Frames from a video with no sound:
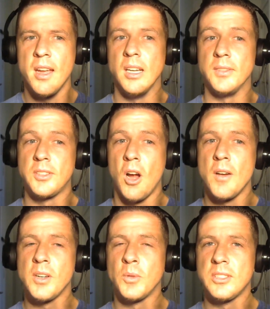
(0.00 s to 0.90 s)
If
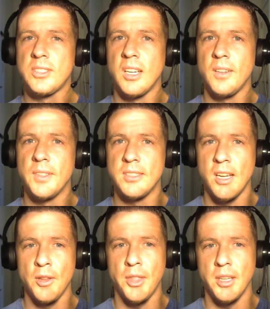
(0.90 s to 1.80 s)
starving oneself
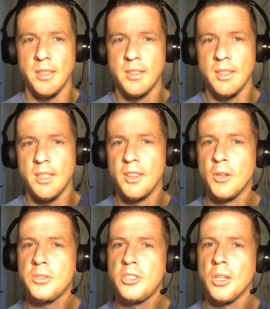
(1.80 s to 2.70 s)
is healthy, then
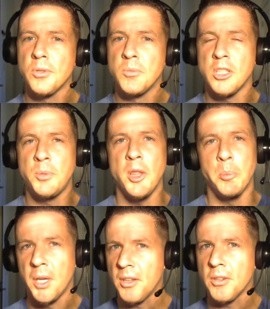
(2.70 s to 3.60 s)
those children must be
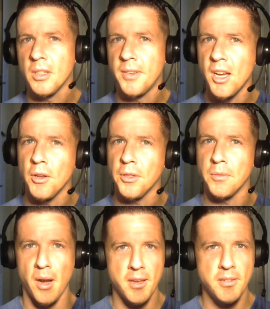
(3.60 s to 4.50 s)
the pinnacle of
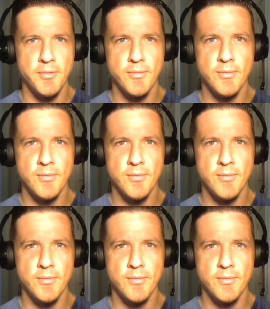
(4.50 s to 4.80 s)
health, right?